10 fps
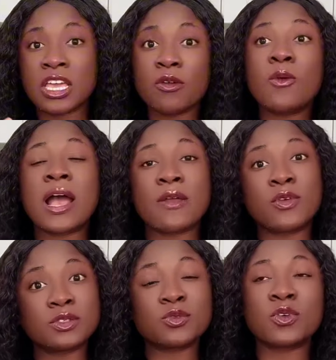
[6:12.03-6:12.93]
AY
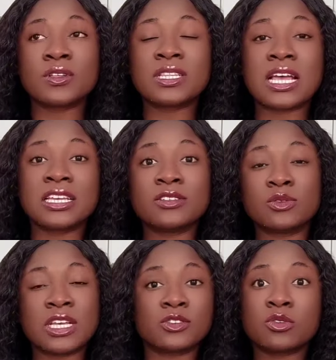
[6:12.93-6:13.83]
was the one that, you know,
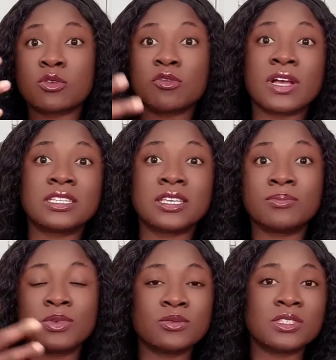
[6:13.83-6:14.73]
that took over the
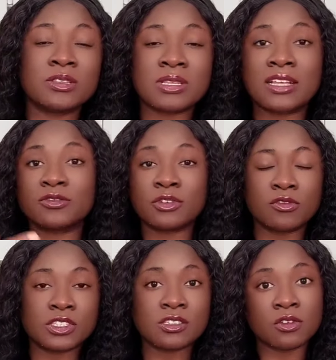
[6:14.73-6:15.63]
building and
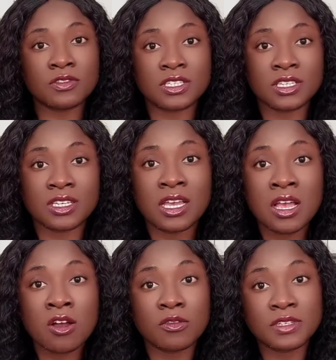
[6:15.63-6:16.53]
renovating
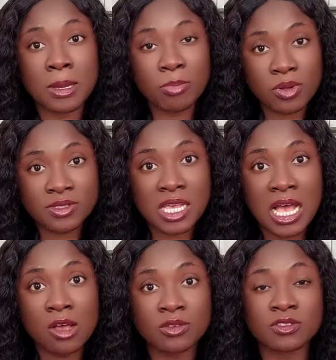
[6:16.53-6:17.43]
of their burnt house.